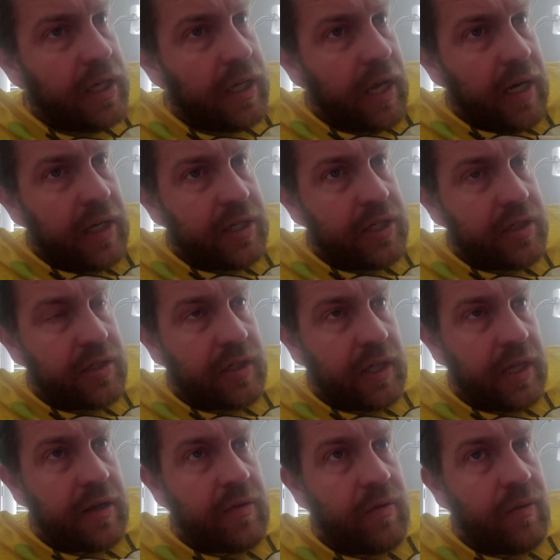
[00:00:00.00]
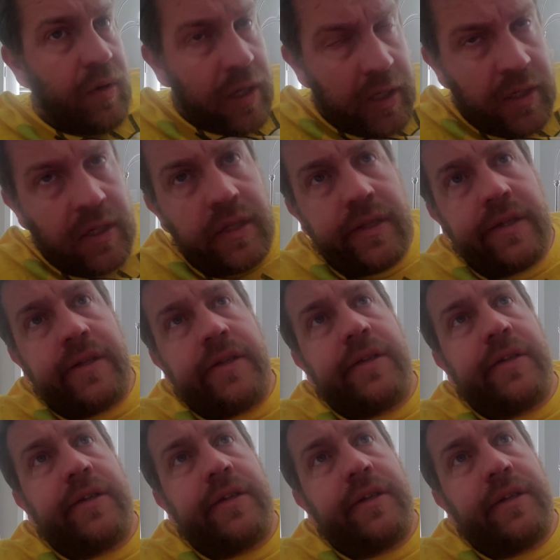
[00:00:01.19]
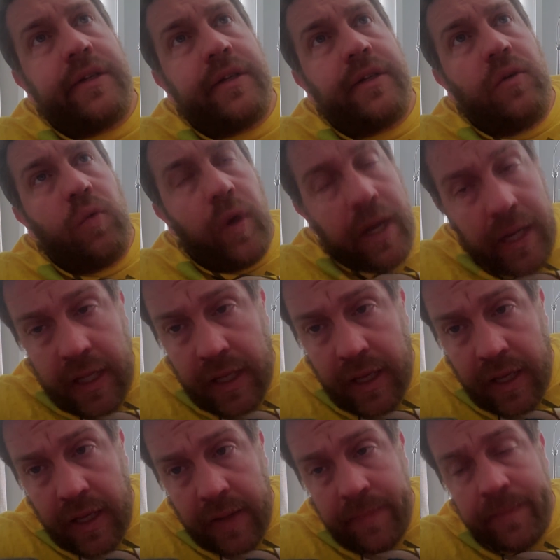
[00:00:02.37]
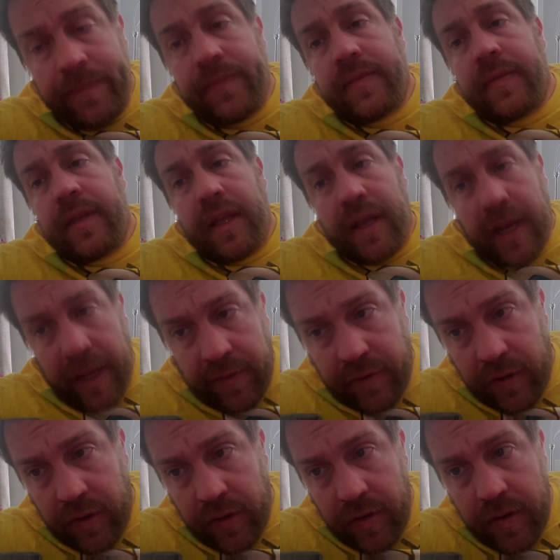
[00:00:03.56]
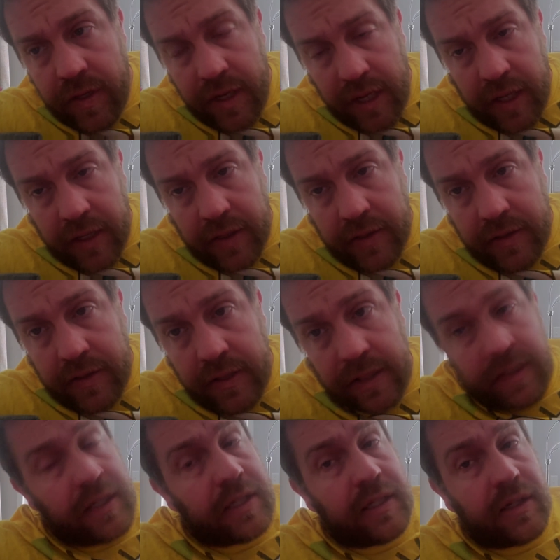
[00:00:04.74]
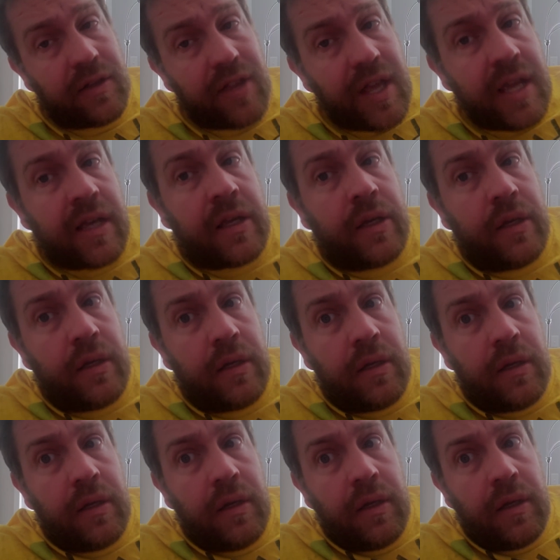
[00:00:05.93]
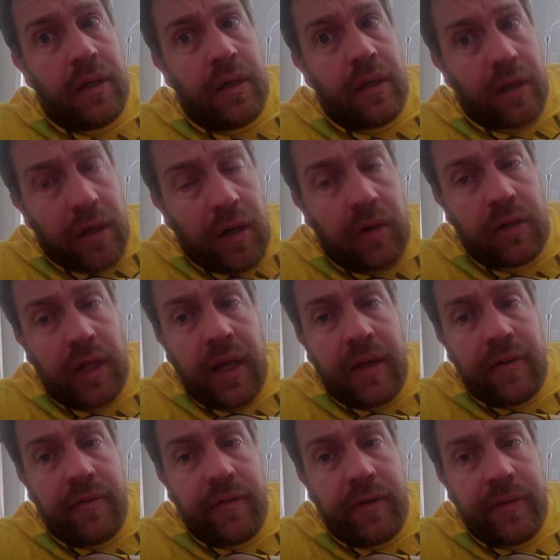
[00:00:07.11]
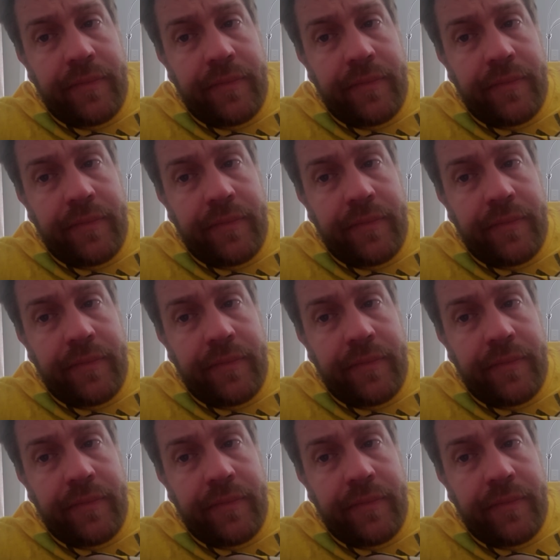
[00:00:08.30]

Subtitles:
And it's just like one waiting game after the next. It's this little thing called life.